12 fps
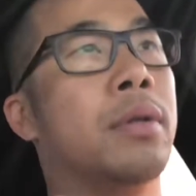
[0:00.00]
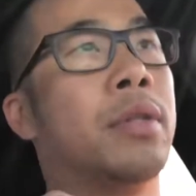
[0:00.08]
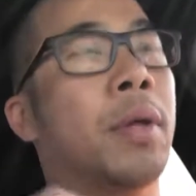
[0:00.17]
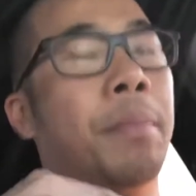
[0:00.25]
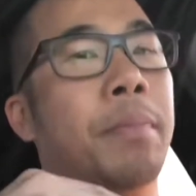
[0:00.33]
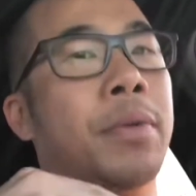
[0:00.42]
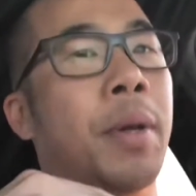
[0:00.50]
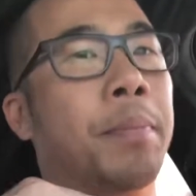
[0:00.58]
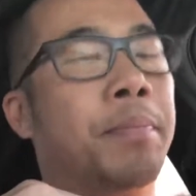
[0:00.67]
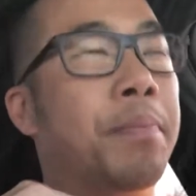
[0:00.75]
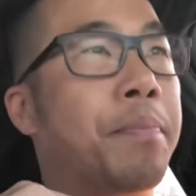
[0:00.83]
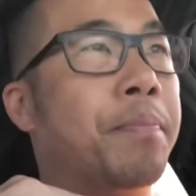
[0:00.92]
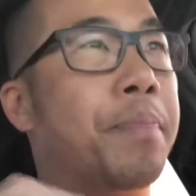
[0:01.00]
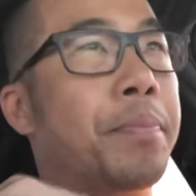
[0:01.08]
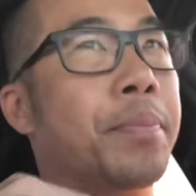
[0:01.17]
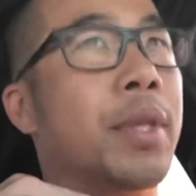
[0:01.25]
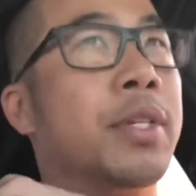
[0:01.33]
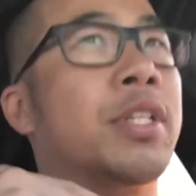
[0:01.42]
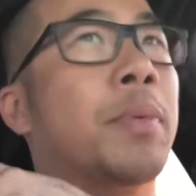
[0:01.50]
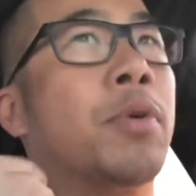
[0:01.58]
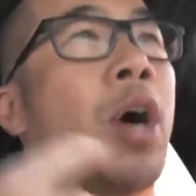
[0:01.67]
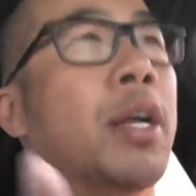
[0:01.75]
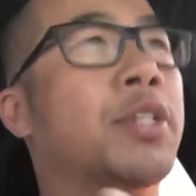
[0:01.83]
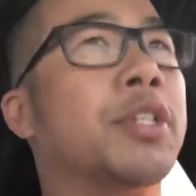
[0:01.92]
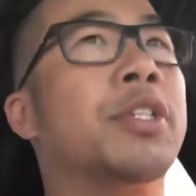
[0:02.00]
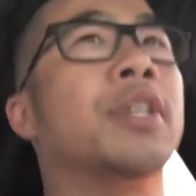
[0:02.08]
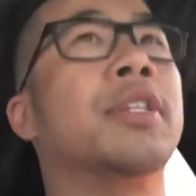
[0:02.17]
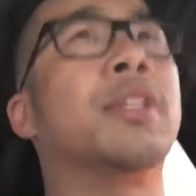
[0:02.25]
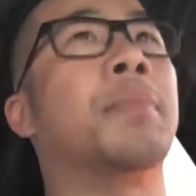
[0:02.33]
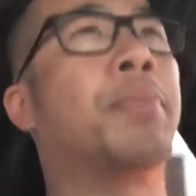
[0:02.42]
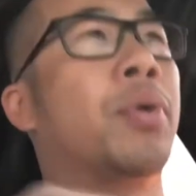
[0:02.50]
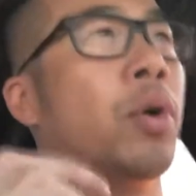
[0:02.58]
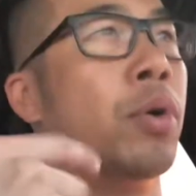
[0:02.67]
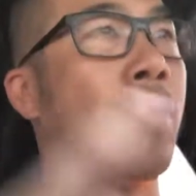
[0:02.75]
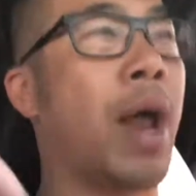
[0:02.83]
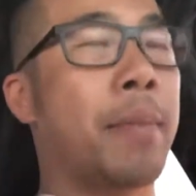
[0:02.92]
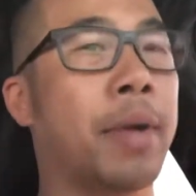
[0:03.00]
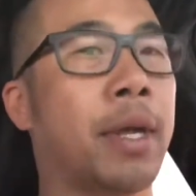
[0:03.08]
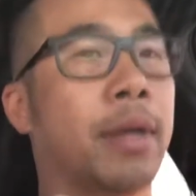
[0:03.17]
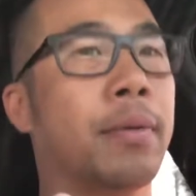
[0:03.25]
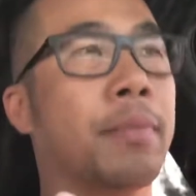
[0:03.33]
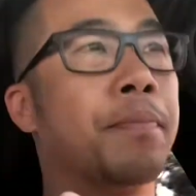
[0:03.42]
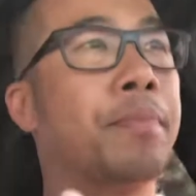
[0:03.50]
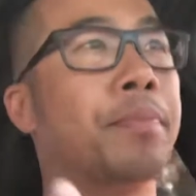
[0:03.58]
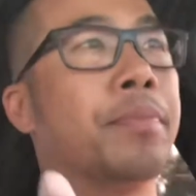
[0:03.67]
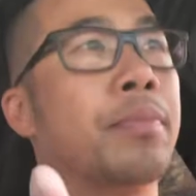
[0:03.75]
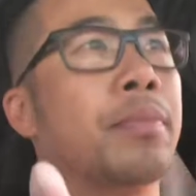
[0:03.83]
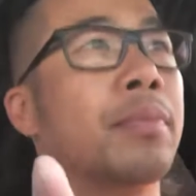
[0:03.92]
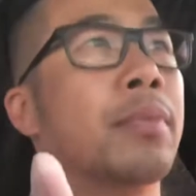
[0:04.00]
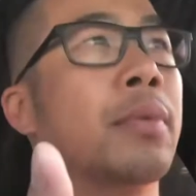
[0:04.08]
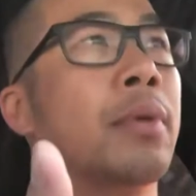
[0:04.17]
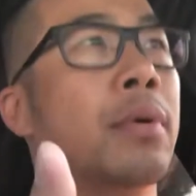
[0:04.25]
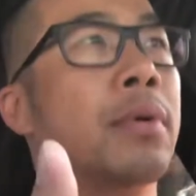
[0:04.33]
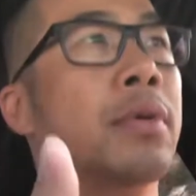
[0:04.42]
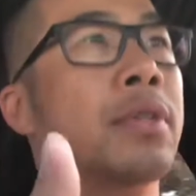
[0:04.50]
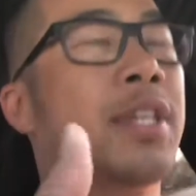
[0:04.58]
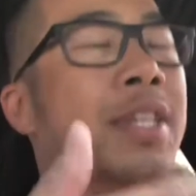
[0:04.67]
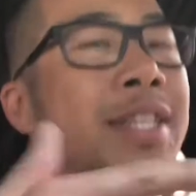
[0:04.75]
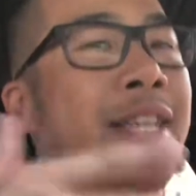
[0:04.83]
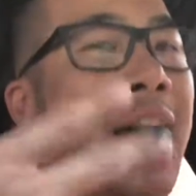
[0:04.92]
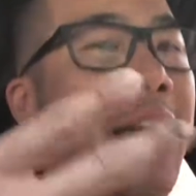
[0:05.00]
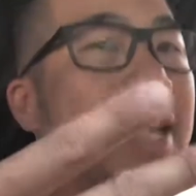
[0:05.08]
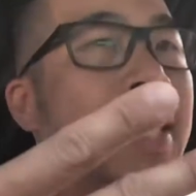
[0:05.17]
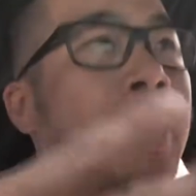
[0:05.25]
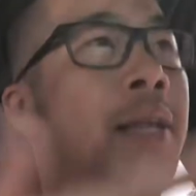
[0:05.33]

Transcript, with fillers: the, the, the subconsciousness, the programming, society,